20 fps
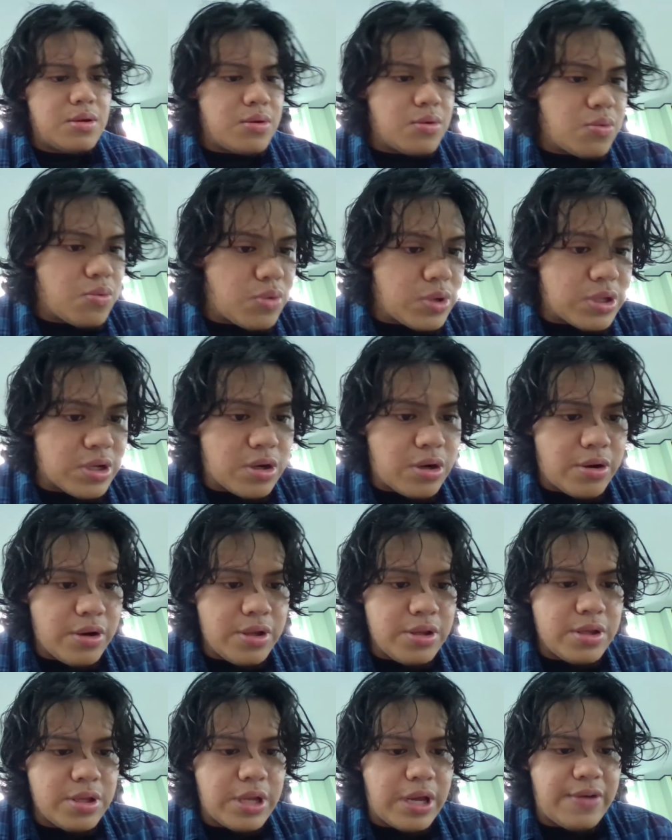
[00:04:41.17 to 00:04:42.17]
With the
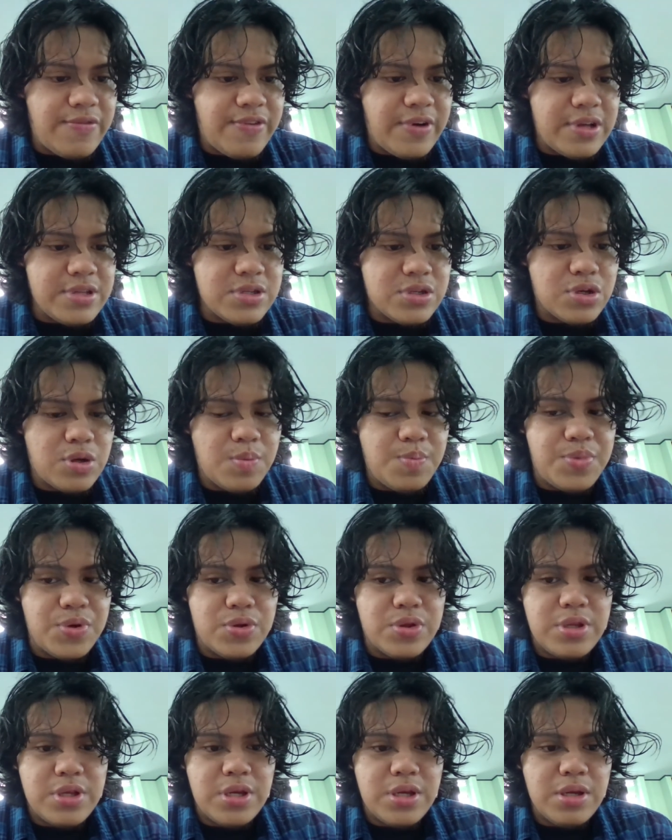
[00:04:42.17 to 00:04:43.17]
current advanced
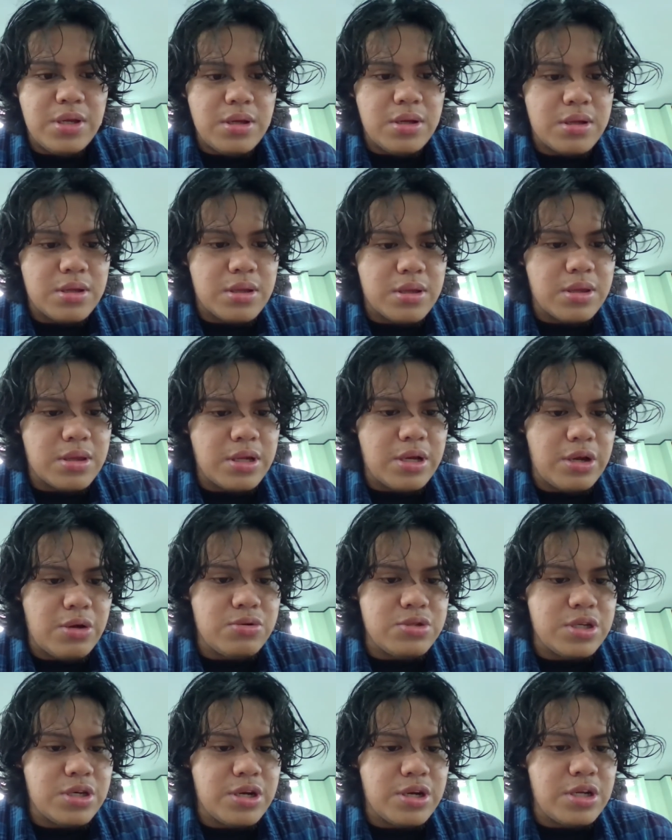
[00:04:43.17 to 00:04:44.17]
computing, the new
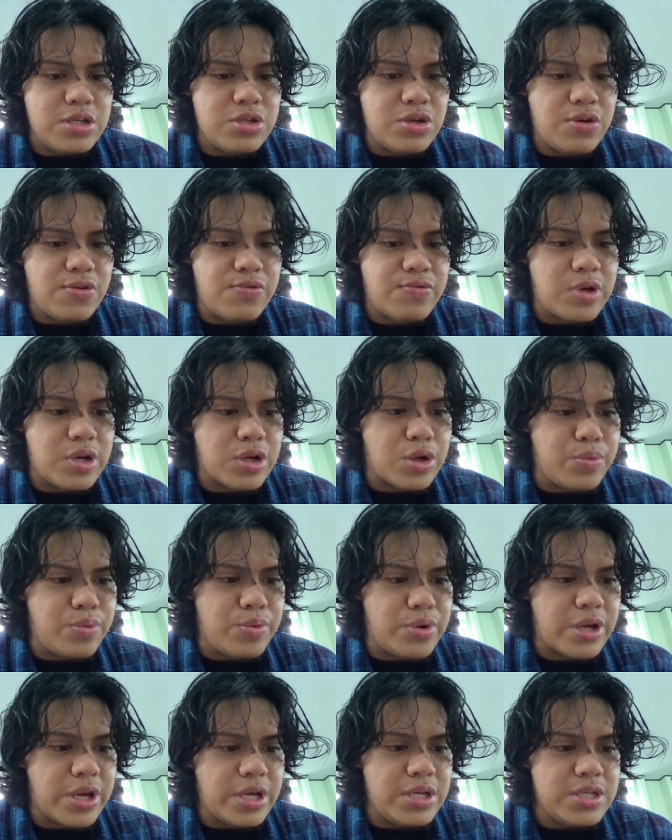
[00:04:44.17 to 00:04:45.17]
generation of
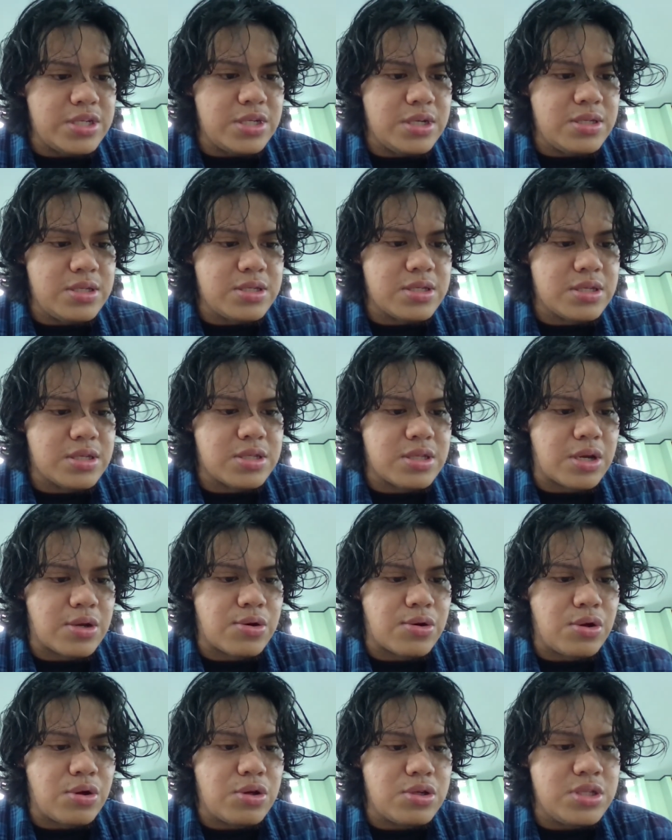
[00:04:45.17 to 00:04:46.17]
telecommunications,
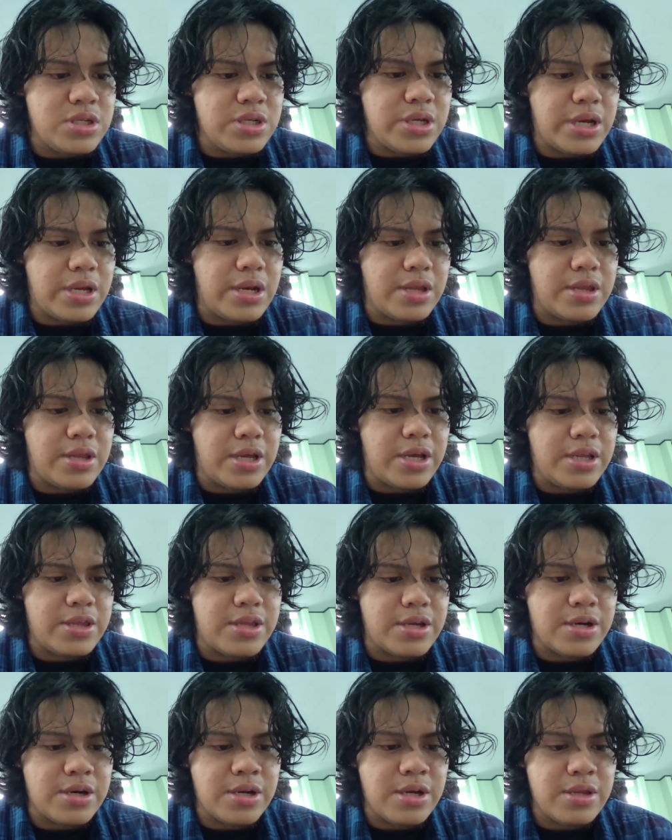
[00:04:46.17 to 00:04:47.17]
technology, and the
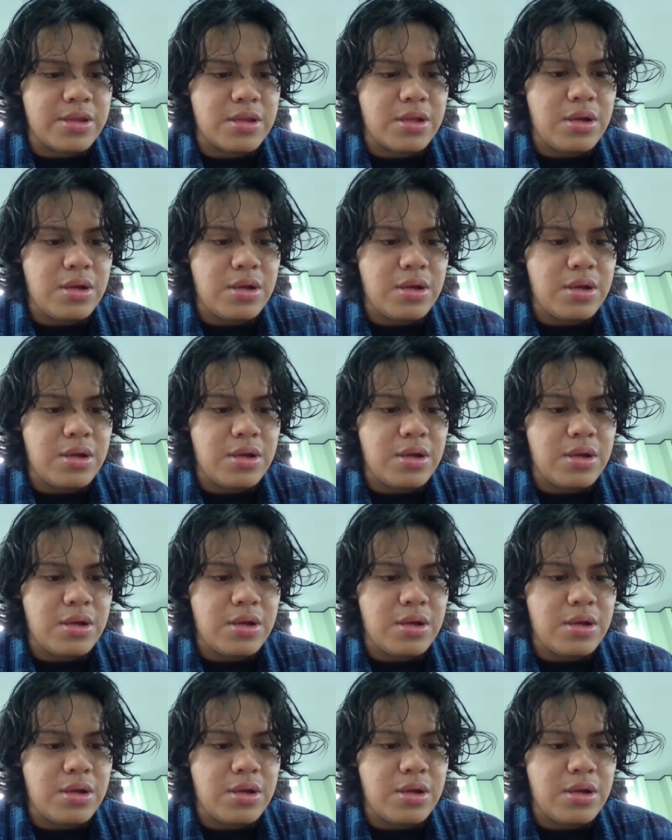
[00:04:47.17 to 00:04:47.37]
internet,